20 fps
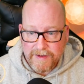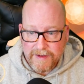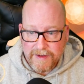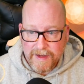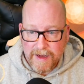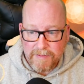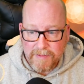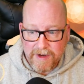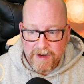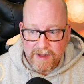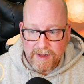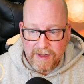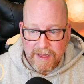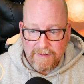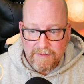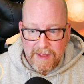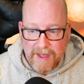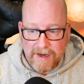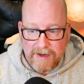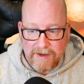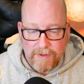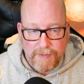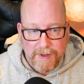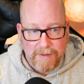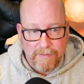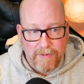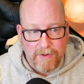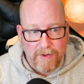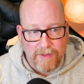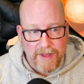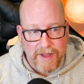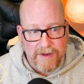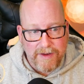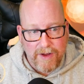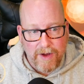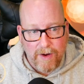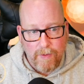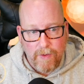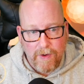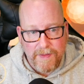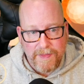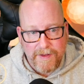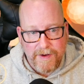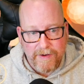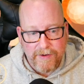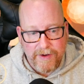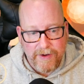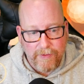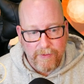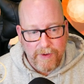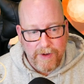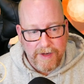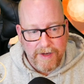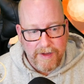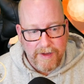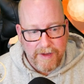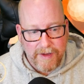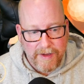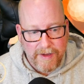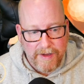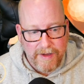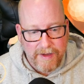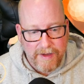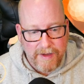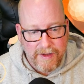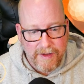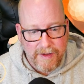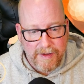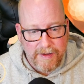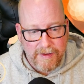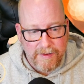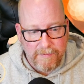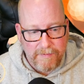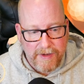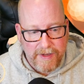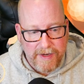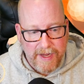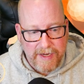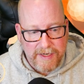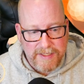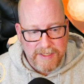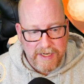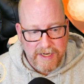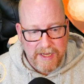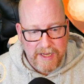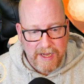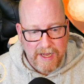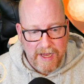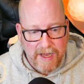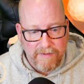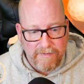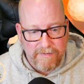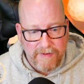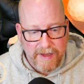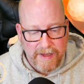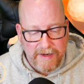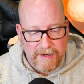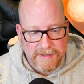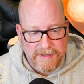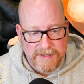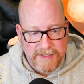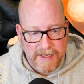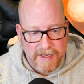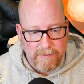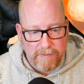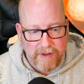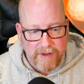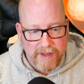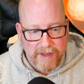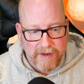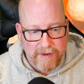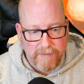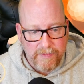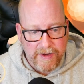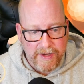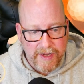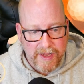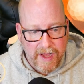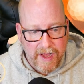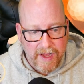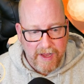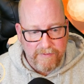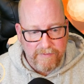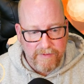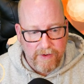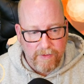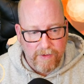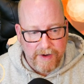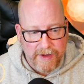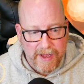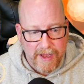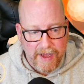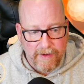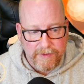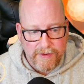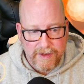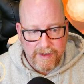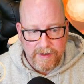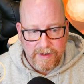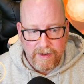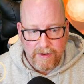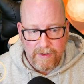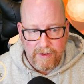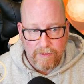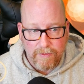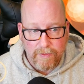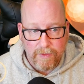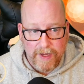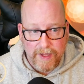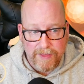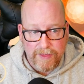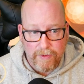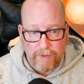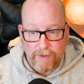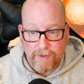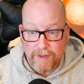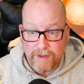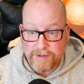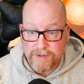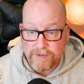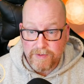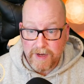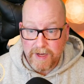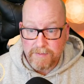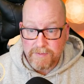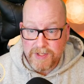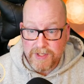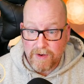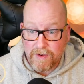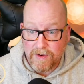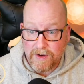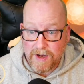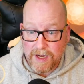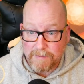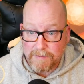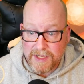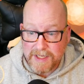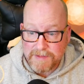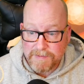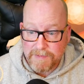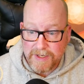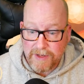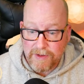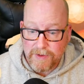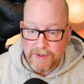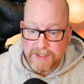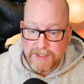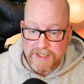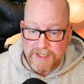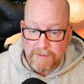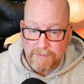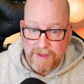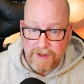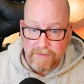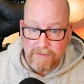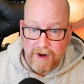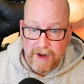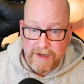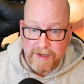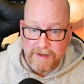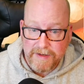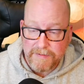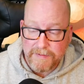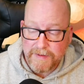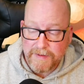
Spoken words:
I'm going to leave that to people that know what they're doing. But actually, I've had a stable and pretty high viewer count all the way through the stream, so I must be doing something right.